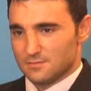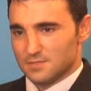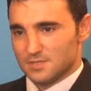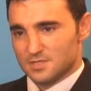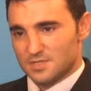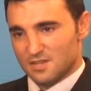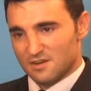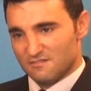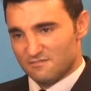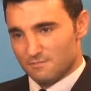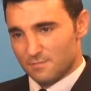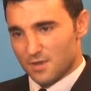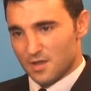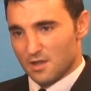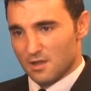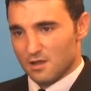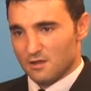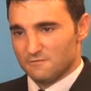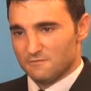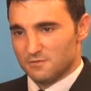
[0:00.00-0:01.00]
Instead of
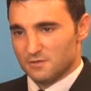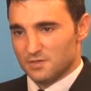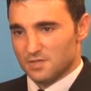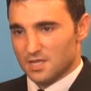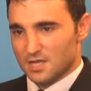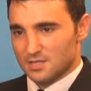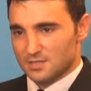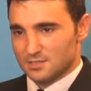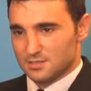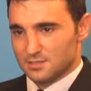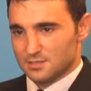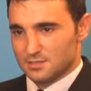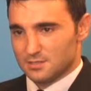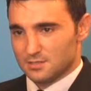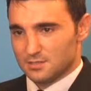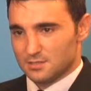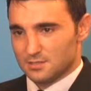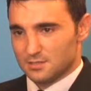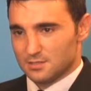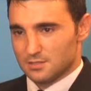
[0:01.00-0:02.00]
paying off your debts
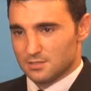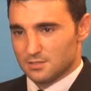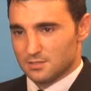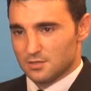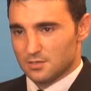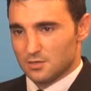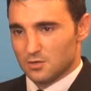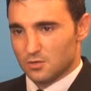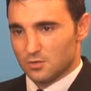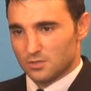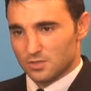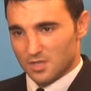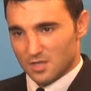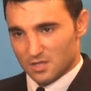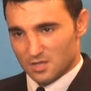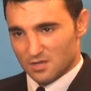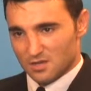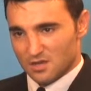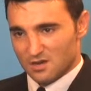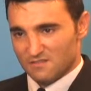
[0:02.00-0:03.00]
or
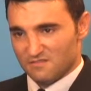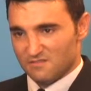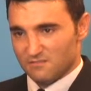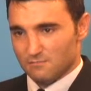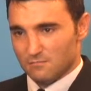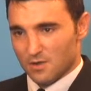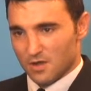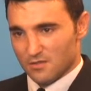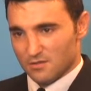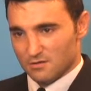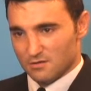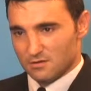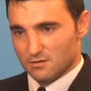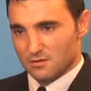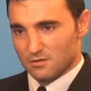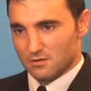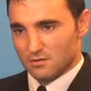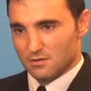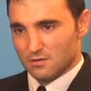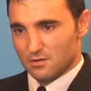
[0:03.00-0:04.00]
taking care of your mother
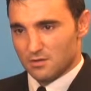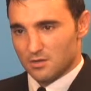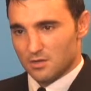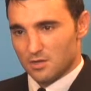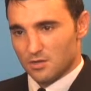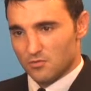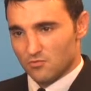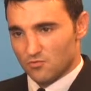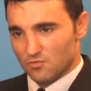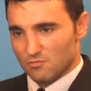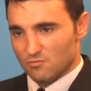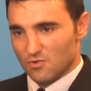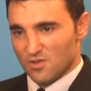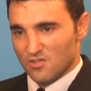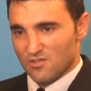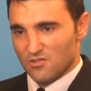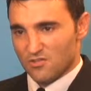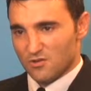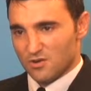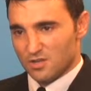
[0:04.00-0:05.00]
in room one
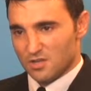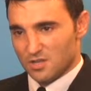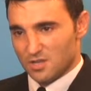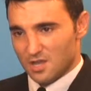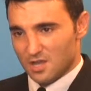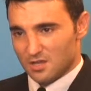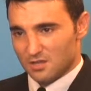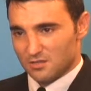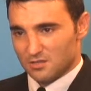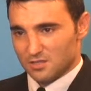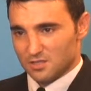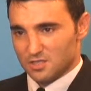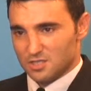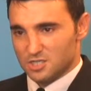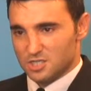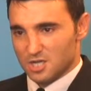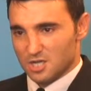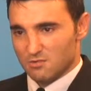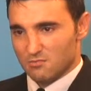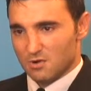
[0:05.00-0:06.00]
thirty-eight,
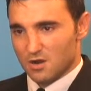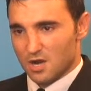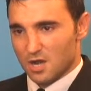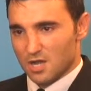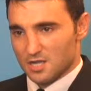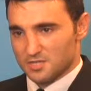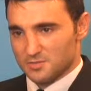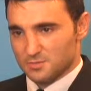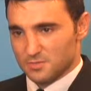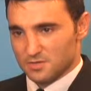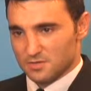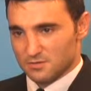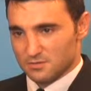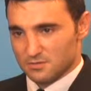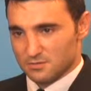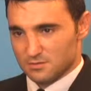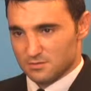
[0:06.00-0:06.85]
General Hospital.